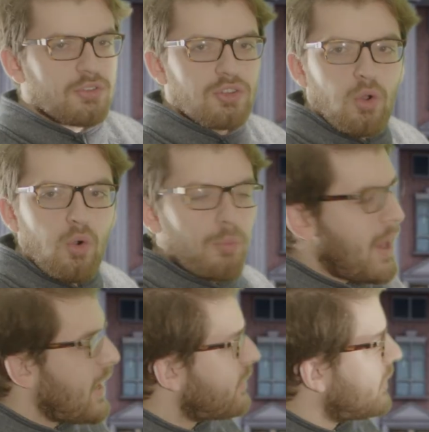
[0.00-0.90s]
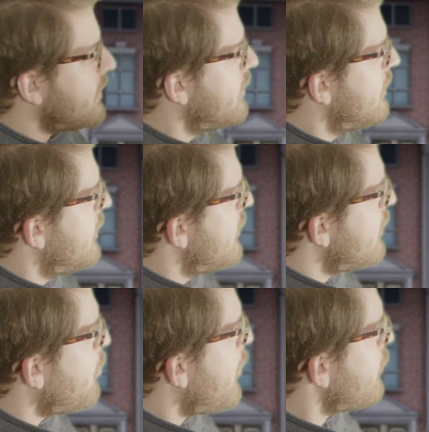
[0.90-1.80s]
there's this whole back thing.
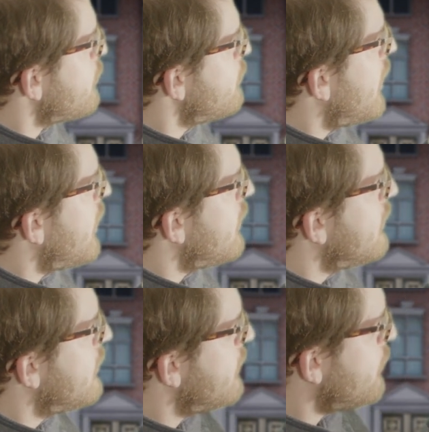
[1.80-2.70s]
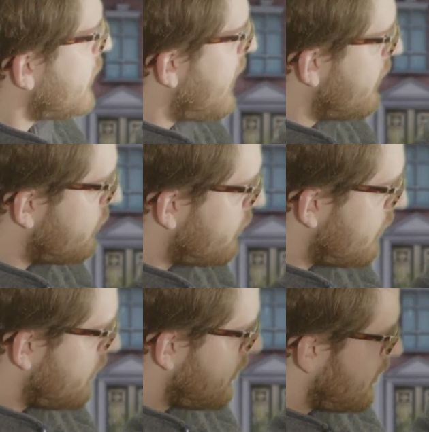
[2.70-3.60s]
The weather forecast,
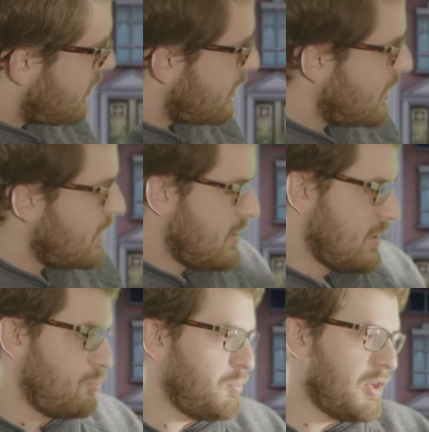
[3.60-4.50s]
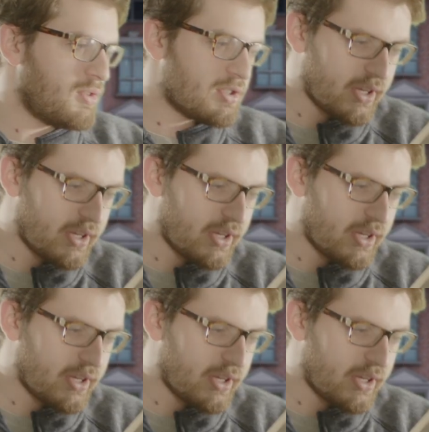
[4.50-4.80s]
marriage